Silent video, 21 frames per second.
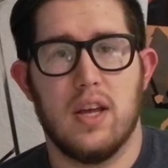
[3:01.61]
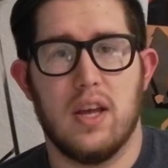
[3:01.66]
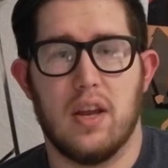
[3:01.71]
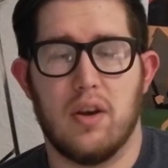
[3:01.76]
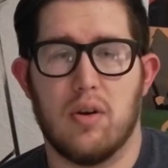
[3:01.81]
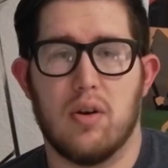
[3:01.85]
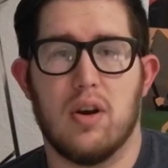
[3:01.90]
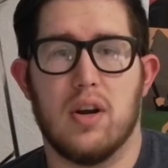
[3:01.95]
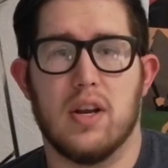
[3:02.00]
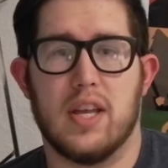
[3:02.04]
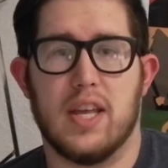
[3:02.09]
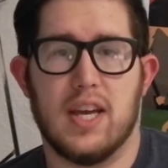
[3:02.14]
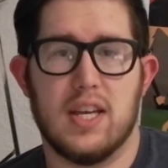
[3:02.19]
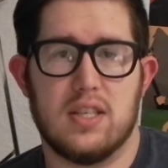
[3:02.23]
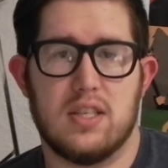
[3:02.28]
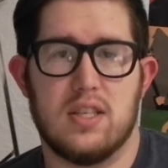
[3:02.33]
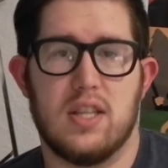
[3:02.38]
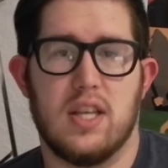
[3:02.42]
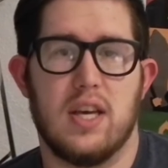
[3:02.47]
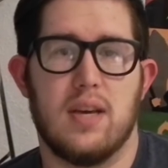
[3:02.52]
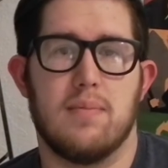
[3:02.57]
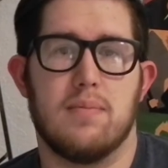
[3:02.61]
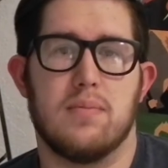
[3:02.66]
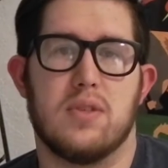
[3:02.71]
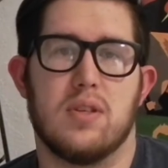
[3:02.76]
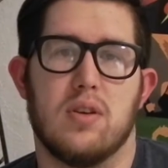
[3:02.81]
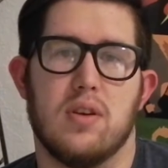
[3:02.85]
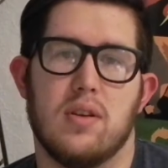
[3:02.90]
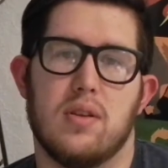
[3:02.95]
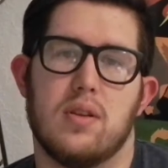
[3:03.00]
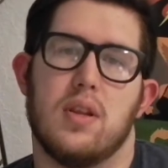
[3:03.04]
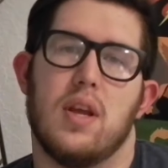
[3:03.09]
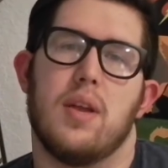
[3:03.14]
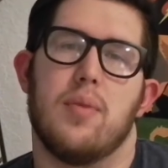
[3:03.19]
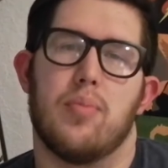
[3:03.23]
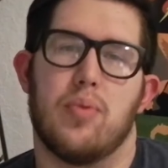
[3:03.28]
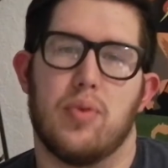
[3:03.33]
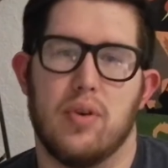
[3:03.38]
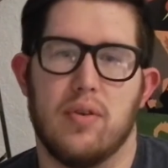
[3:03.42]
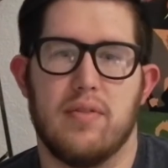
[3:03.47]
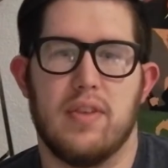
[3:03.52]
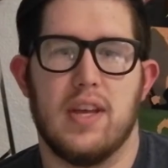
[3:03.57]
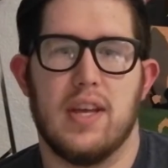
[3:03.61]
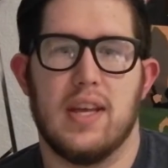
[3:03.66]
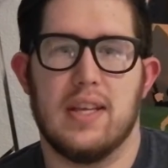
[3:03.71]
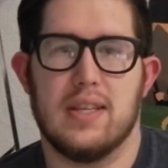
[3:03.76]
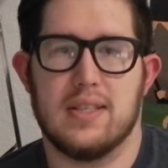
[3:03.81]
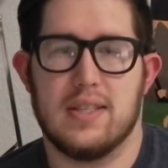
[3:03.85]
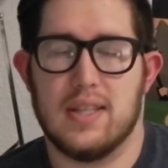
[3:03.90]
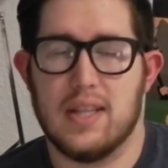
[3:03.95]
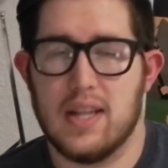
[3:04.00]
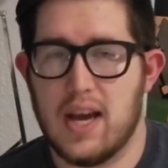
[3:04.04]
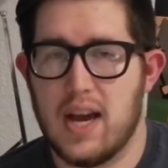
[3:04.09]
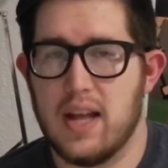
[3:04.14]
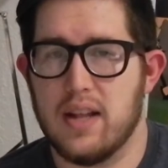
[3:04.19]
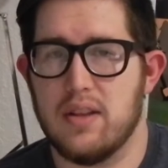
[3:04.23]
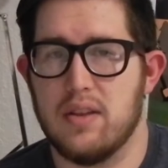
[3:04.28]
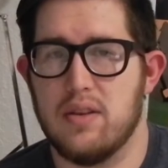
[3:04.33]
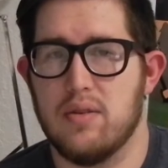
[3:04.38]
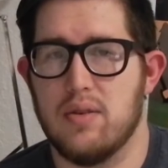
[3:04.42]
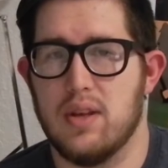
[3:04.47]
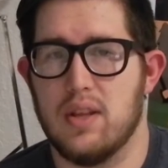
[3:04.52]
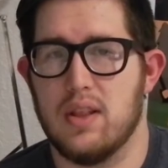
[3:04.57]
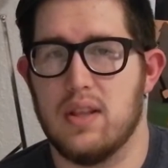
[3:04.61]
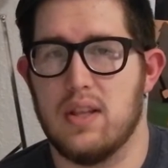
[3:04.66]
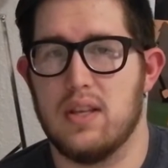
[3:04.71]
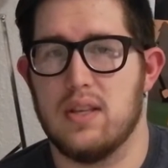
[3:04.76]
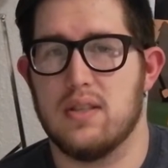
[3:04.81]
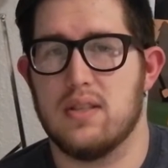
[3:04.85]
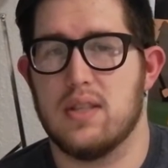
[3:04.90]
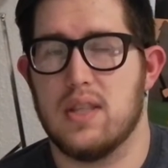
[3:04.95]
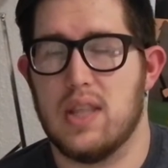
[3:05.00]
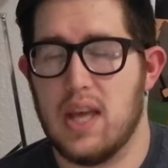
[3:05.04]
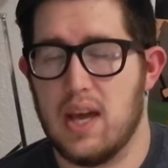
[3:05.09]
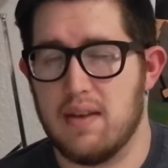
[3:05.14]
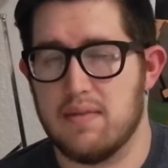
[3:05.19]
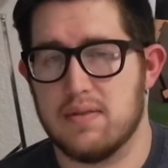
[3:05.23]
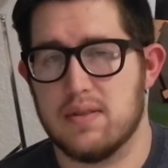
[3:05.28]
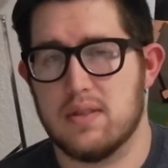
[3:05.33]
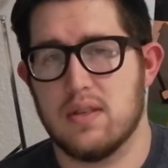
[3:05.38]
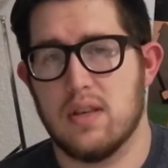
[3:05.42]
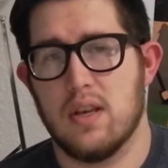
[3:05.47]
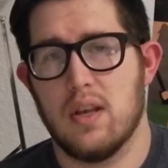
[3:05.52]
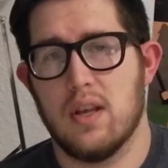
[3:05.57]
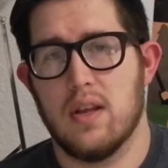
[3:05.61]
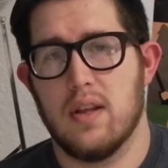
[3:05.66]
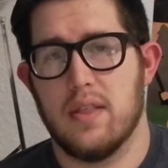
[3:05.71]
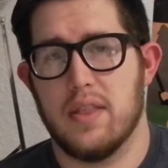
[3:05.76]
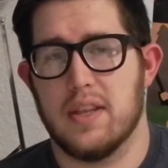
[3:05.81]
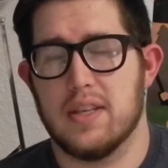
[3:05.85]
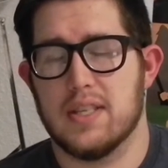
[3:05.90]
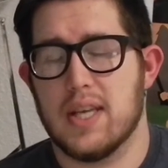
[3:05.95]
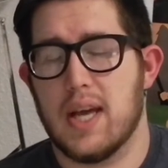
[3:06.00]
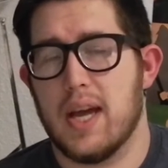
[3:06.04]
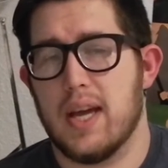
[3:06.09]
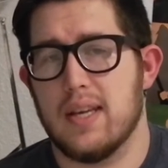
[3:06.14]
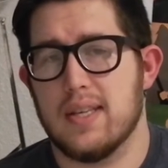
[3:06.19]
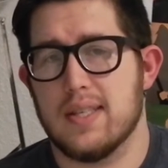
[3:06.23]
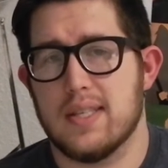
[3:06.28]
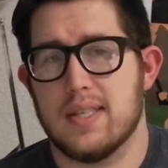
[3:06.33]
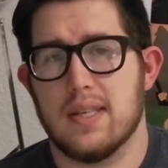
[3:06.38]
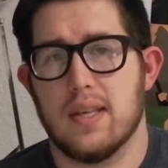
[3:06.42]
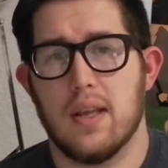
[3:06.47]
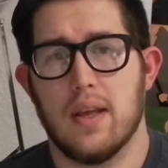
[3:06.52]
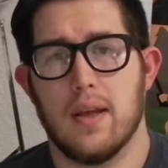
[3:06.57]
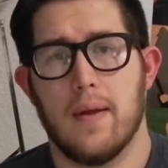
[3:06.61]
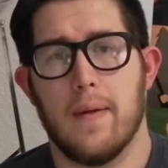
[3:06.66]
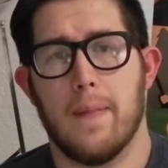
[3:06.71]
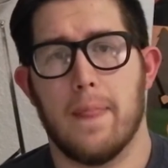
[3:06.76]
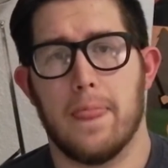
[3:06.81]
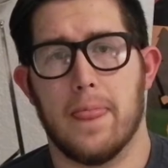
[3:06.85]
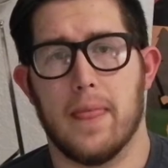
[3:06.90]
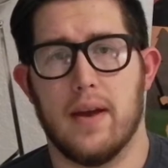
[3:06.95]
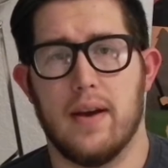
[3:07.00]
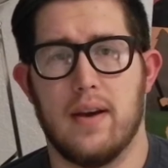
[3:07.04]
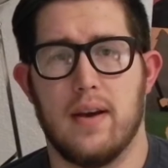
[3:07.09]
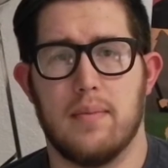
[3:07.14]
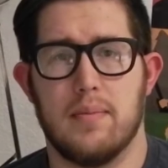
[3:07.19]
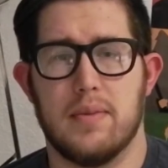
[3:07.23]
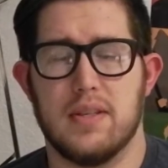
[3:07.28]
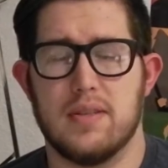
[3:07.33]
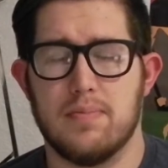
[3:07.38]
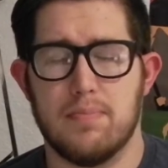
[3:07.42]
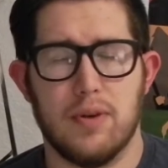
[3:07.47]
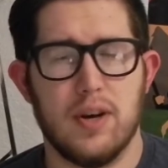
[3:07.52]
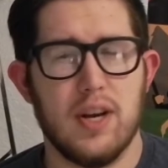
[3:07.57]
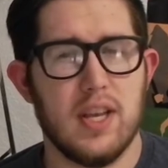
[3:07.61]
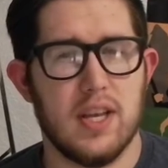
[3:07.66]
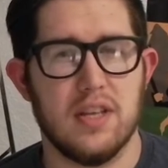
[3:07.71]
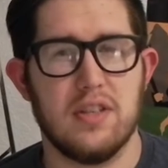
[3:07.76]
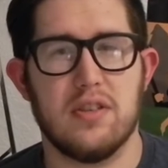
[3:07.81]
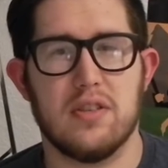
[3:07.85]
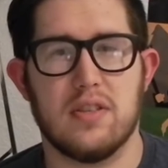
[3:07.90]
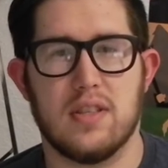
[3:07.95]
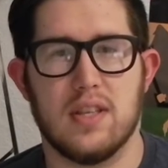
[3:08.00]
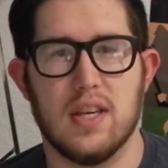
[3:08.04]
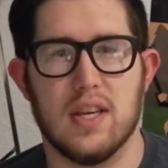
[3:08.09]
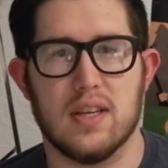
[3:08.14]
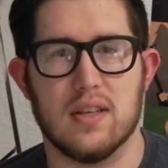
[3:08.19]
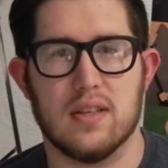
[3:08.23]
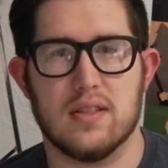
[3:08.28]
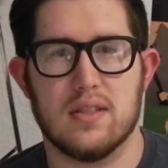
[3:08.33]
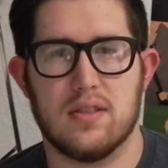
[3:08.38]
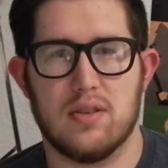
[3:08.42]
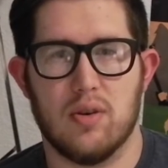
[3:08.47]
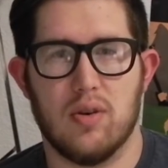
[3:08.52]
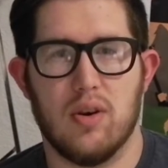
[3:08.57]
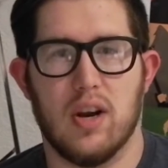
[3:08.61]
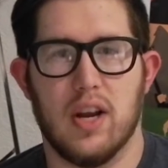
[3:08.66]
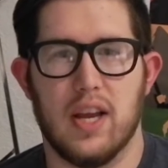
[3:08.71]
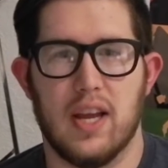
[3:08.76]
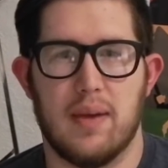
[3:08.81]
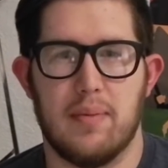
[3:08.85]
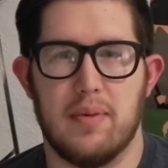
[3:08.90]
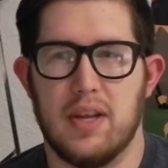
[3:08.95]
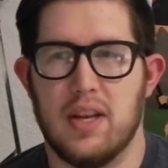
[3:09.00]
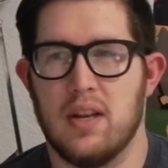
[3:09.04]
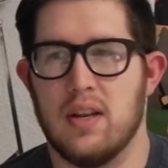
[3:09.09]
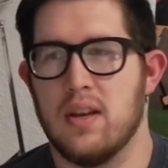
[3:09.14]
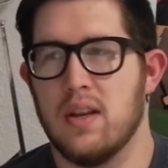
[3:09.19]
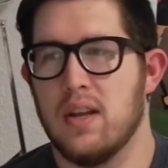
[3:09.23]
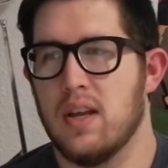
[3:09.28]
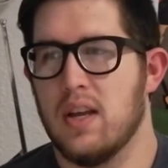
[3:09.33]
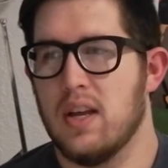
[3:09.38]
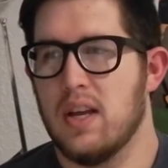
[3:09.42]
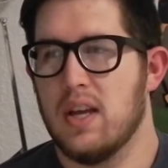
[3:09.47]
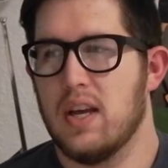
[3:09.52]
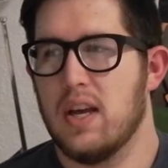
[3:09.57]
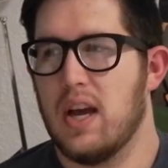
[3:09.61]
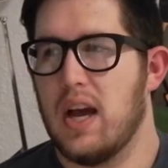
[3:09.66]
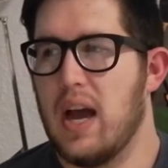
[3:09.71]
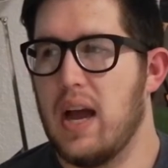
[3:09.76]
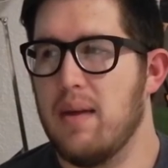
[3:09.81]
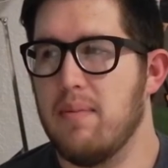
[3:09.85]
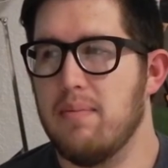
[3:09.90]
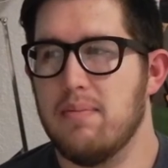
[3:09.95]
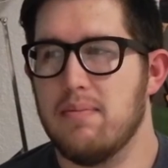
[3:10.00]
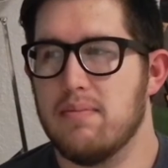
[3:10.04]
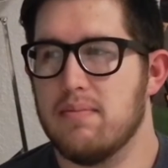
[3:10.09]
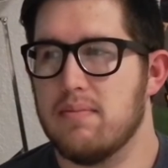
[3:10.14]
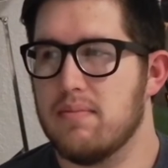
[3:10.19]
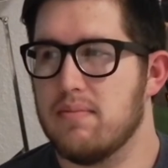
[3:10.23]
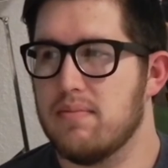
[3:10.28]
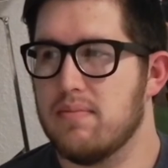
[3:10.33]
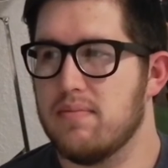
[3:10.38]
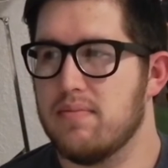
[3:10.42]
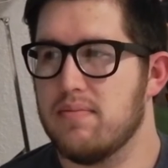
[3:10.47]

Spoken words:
in order to catch them and prove that he's not doing these thefts, these heists. It's a pretty interesting story. I mean, I'm